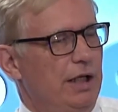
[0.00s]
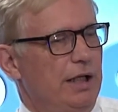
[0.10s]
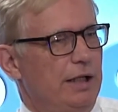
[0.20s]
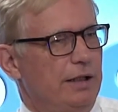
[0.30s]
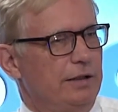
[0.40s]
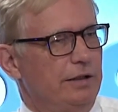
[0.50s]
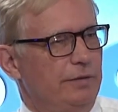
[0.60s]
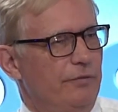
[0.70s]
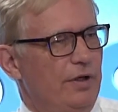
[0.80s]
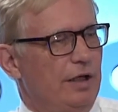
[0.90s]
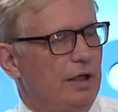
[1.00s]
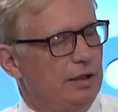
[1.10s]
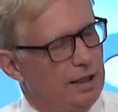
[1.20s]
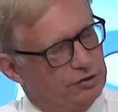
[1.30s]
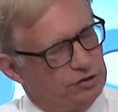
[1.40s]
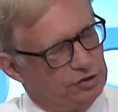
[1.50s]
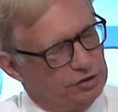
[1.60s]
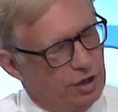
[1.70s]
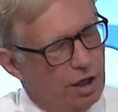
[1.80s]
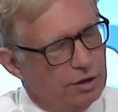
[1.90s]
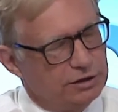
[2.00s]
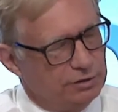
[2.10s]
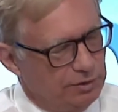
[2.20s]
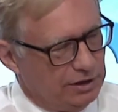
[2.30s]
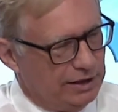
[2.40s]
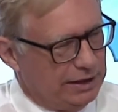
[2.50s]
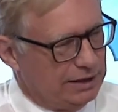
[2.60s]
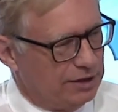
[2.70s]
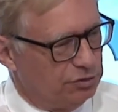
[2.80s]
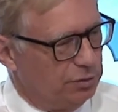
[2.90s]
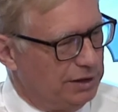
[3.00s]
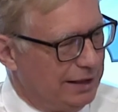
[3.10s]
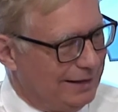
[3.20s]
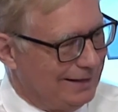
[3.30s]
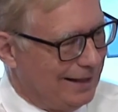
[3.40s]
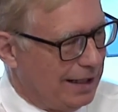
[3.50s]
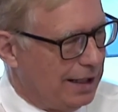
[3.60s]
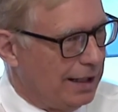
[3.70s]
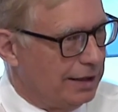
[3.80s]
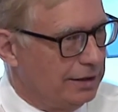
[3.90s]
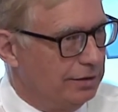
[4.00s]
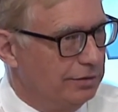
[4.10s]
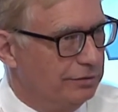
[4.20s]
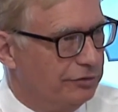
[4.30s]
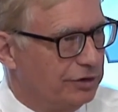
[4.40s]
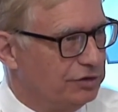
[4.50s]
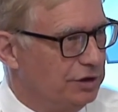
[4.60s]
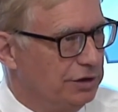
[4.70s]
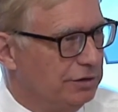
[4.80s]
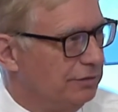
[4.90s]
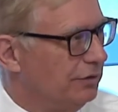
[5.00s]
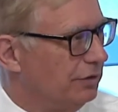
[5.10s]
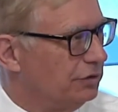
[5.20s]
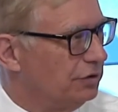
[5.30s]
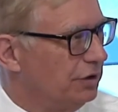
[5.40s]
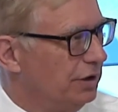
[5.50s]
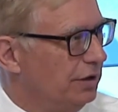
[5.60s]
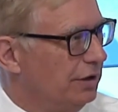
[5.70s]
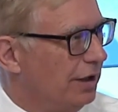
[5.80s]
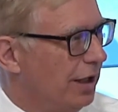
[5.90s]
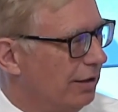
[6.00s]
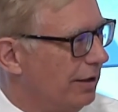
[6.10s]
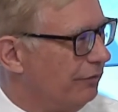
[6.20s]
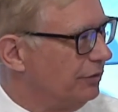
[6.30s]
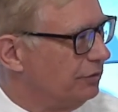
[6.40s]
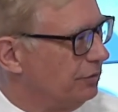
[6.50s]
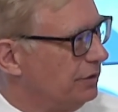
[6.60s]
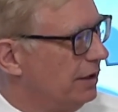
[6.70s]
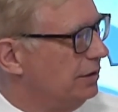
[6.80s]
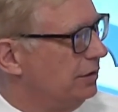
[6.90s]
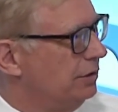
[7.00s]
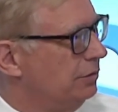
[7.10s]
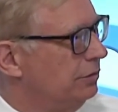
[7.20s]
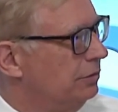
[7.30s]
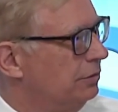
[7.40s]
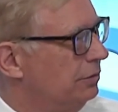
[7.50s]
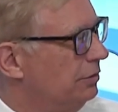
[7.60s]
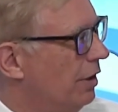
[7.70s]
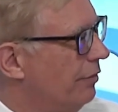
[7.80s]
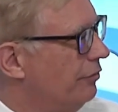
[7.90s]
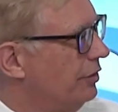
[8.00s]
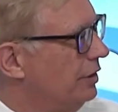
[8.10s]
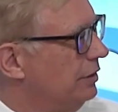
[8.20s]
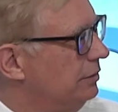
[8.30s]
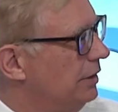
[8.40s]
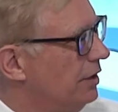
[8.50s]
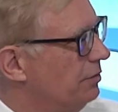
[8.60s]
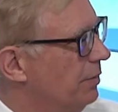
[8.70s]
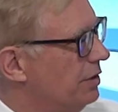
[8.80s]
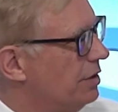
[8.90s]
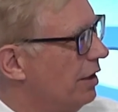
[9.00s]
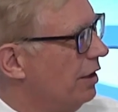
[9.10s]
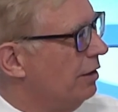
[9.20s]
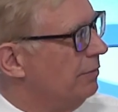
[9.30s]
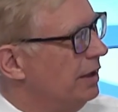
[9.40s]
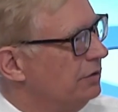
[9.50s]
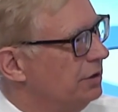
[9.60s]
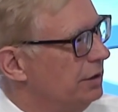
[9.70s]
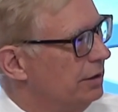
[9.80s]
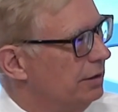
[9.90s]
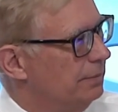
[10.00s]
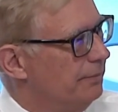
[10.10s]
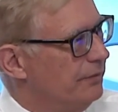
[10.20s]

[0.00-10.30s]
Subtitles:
Unless we let God fix the universe, our efforts will tend to do often as much harm as good.